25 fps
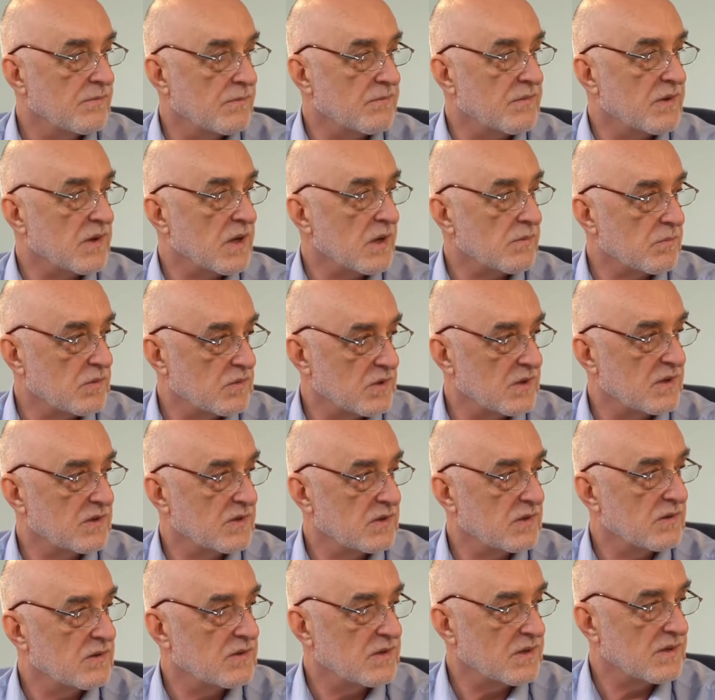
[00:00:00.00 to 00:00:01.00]
The
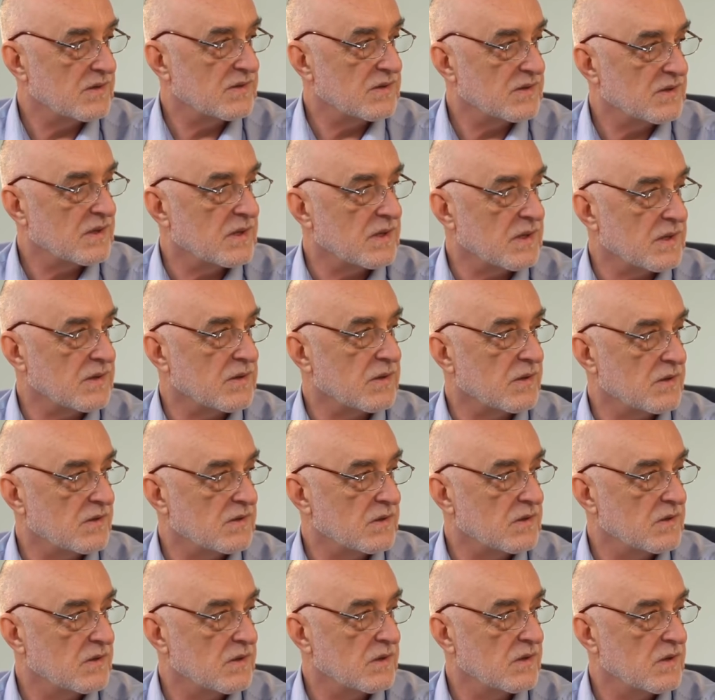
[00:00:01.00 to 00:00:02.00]
operations, let's say,
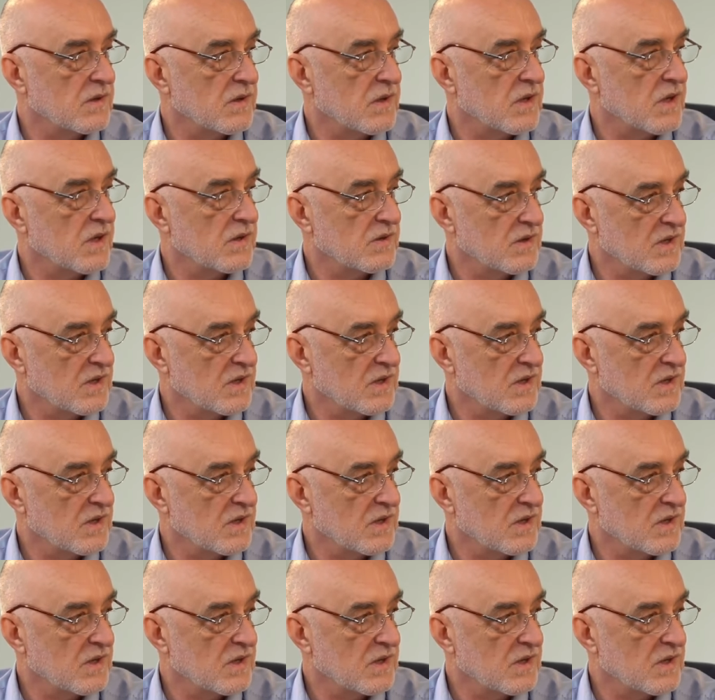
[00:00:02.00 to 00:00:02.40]
are